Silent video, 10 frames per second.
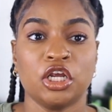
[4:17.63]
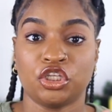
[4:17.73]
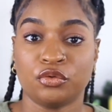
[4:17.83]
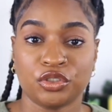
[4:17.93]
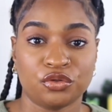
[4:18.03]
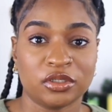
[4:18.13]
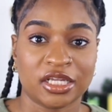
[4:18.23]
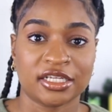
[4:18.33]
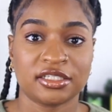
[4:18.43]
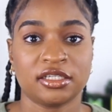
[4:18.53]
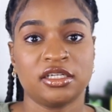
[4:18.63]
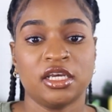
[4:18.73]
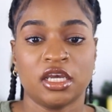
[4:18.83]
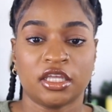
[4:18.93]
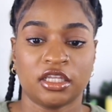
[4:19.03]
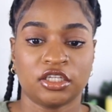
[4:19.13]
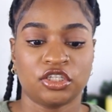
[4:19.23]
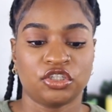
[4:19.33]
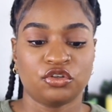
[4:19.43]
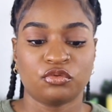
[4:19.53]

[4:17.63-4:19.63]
you would do a lesson and then you